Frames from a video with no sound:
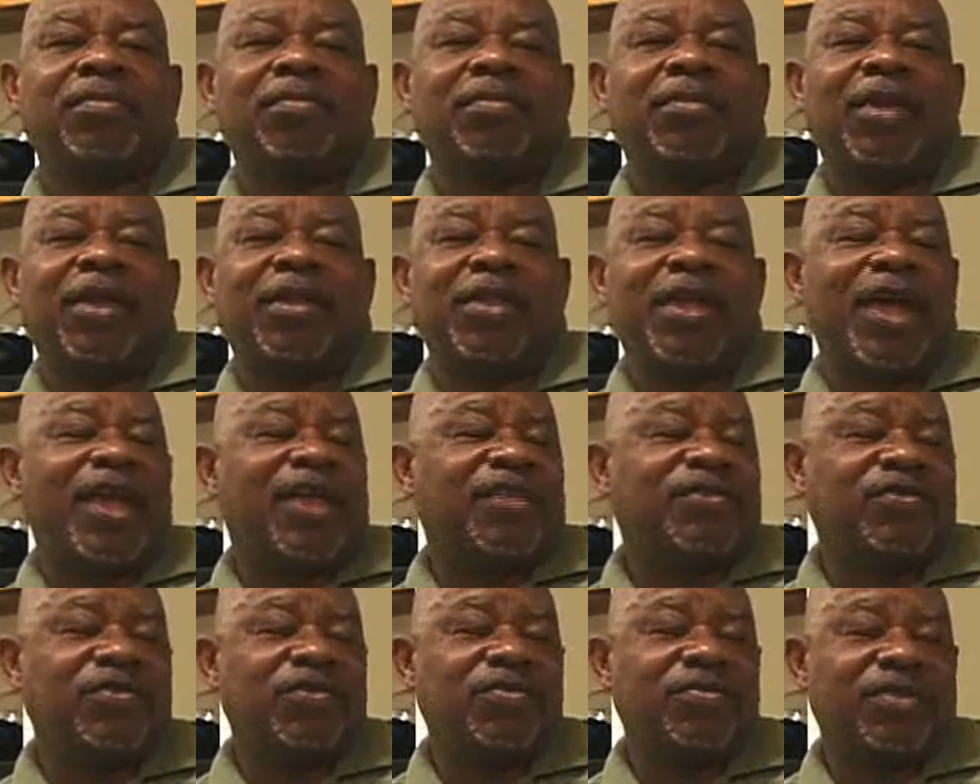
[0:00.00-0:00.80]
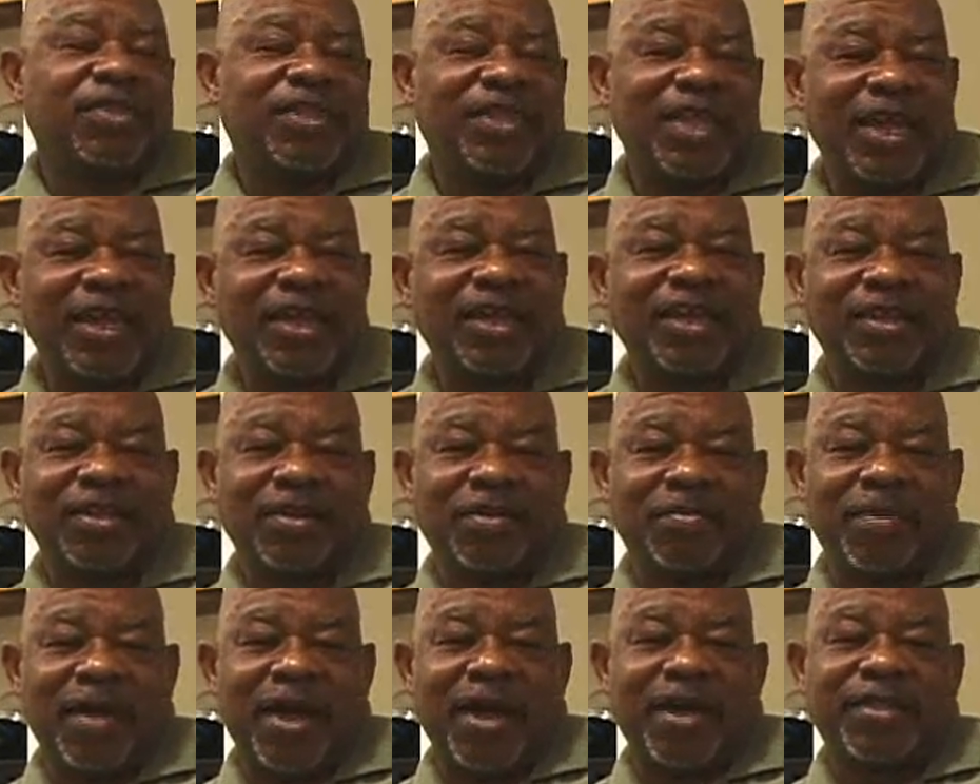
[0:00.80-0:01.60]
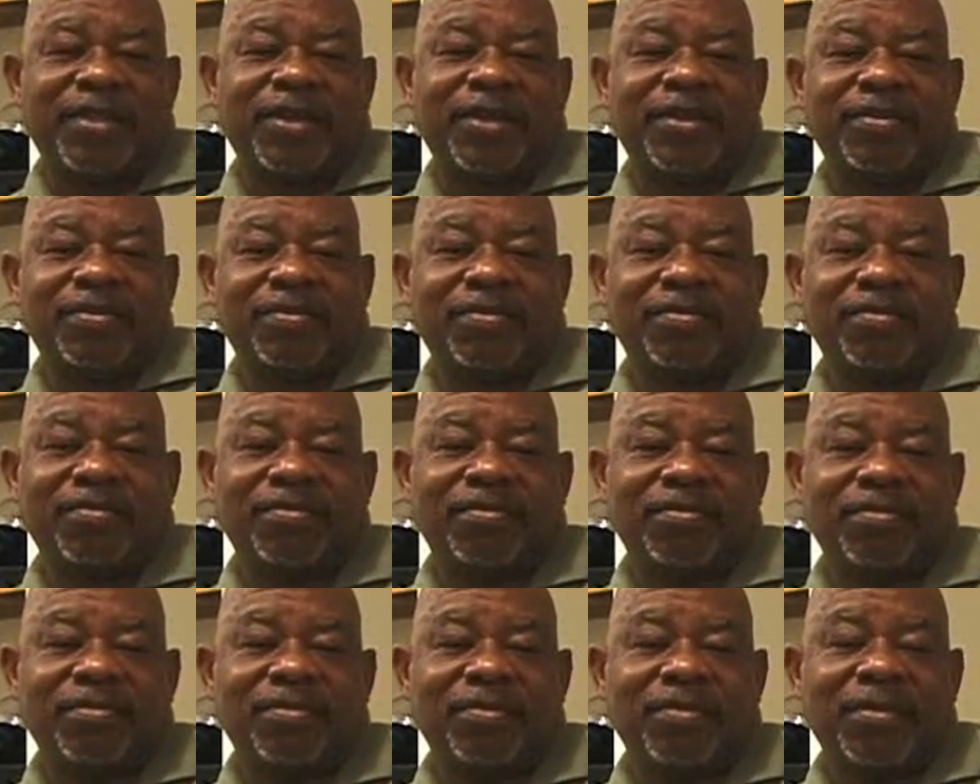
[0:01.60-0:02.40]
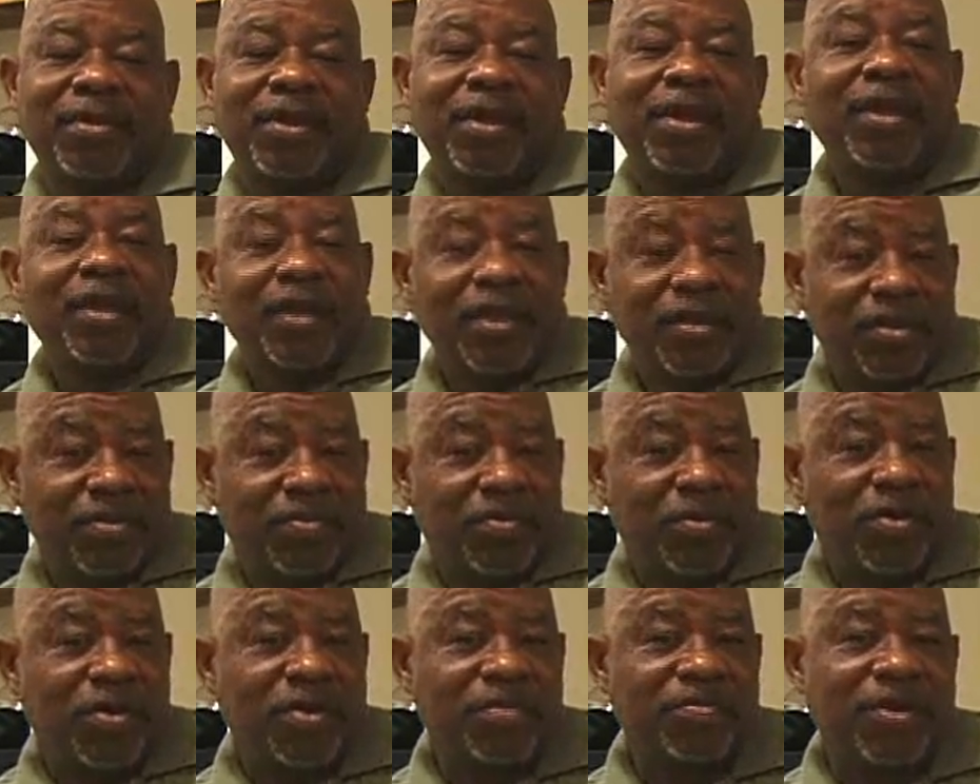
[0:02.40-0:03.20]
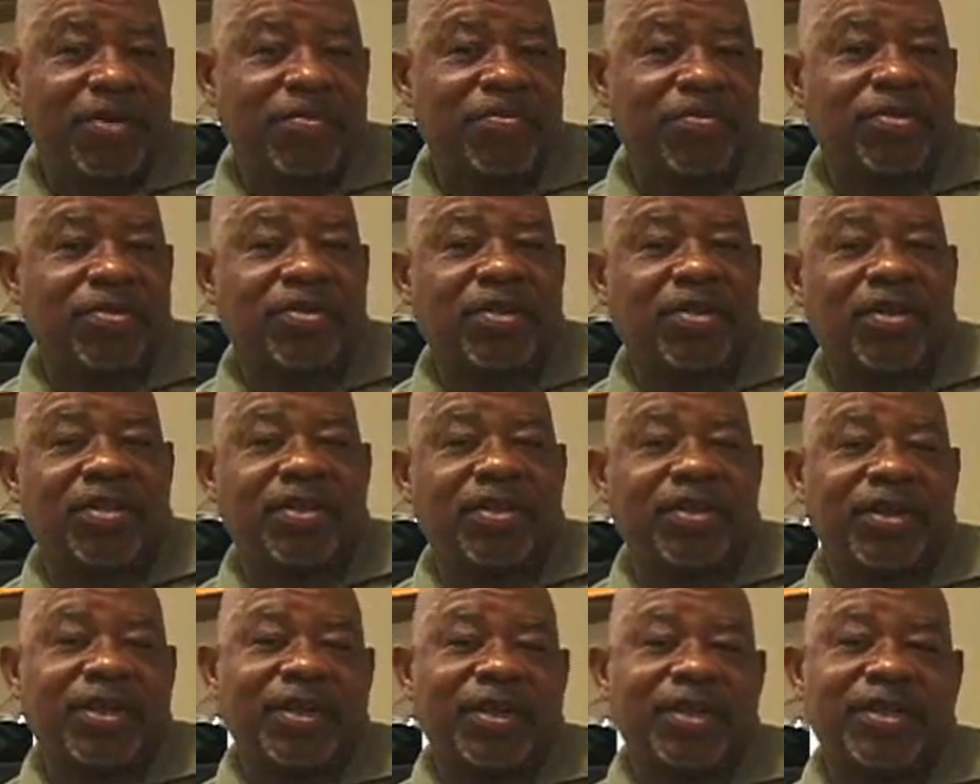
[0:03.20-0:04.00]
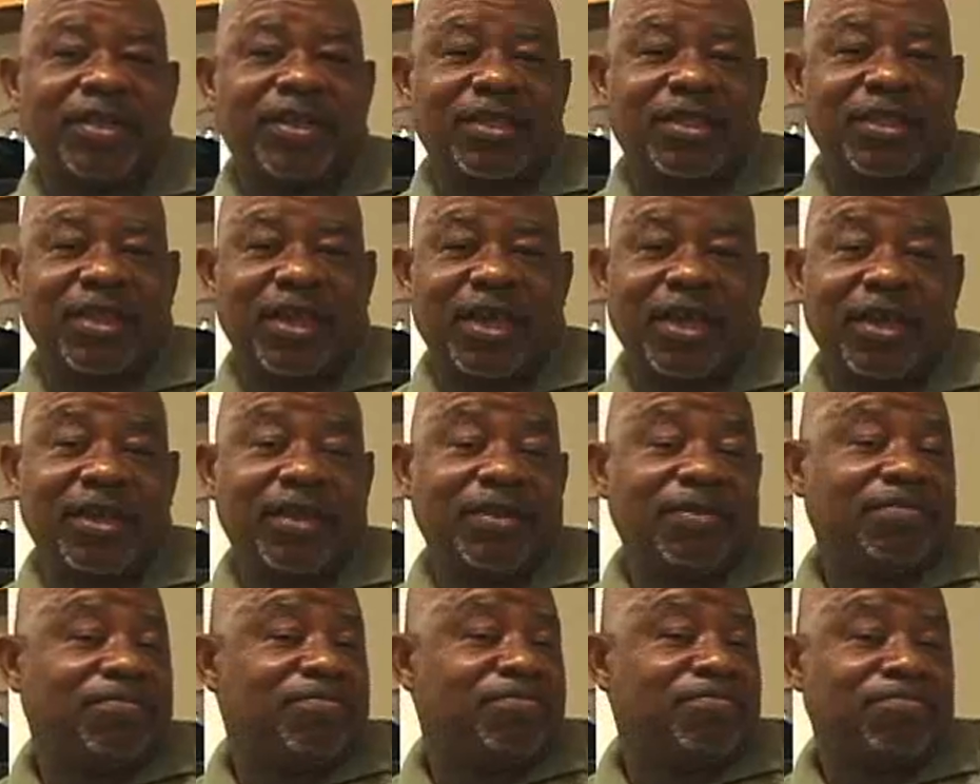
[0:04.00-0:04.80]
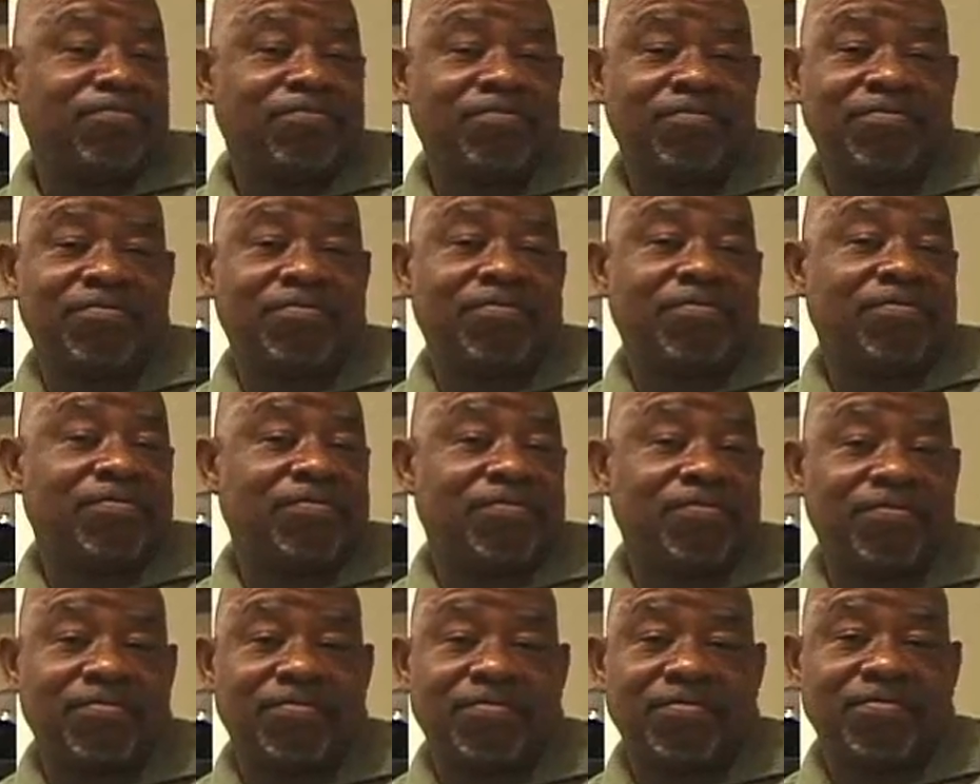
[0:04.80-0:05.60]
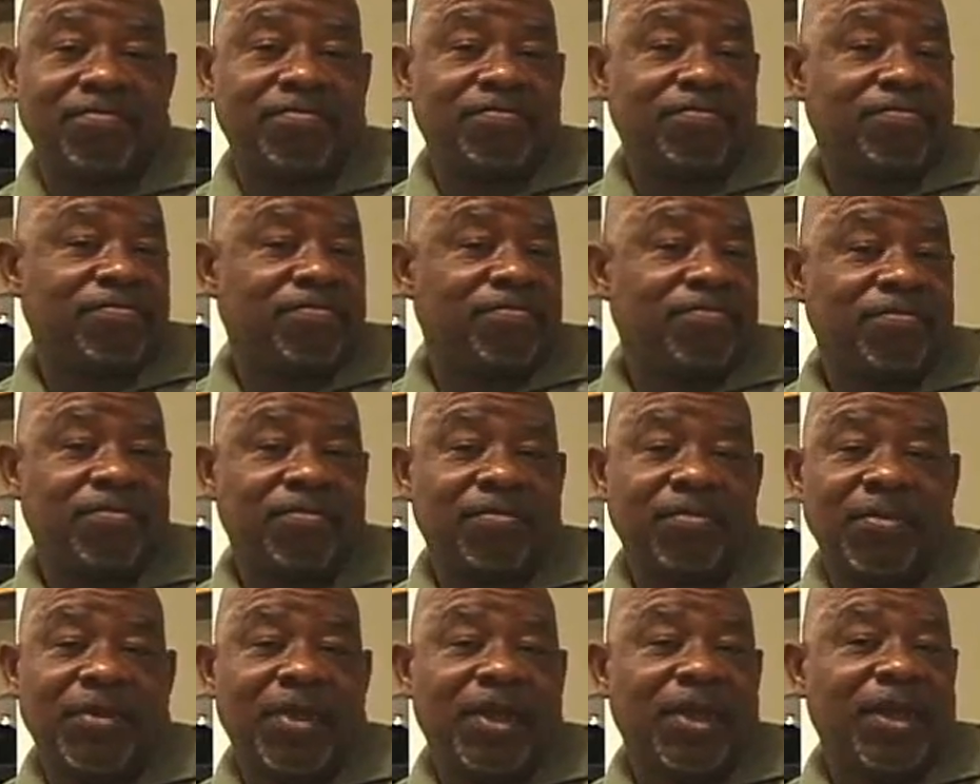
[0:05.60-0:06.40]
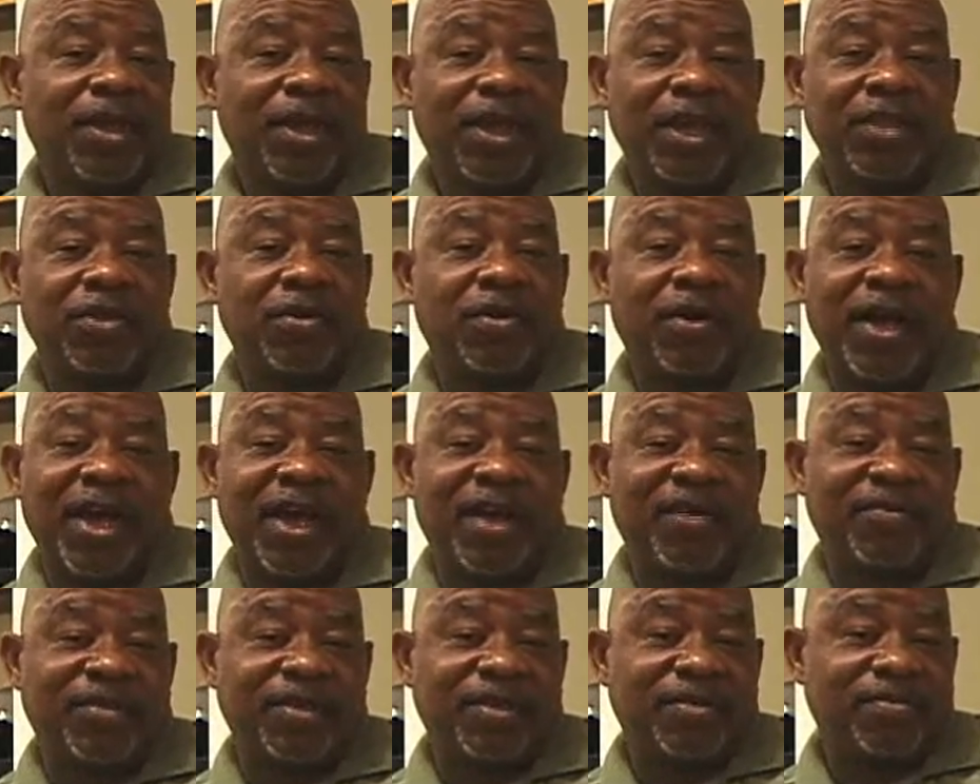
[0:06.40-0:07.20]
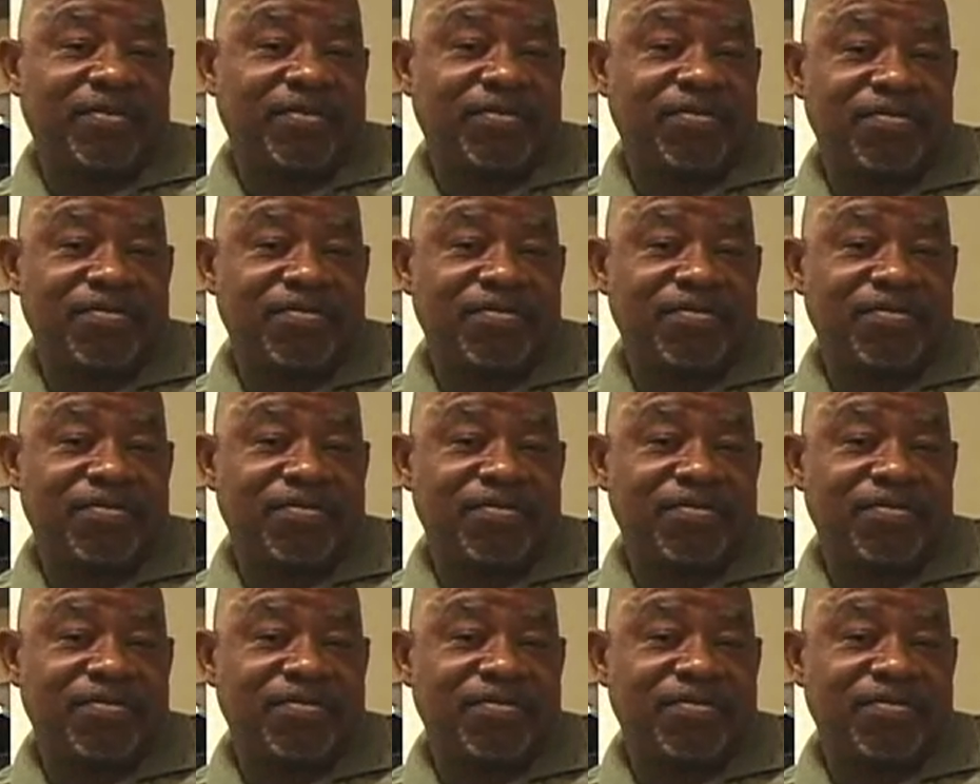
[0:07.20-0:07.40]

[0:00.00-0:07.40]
And as you're thinking about it, the board members are looking to say, he don't have it.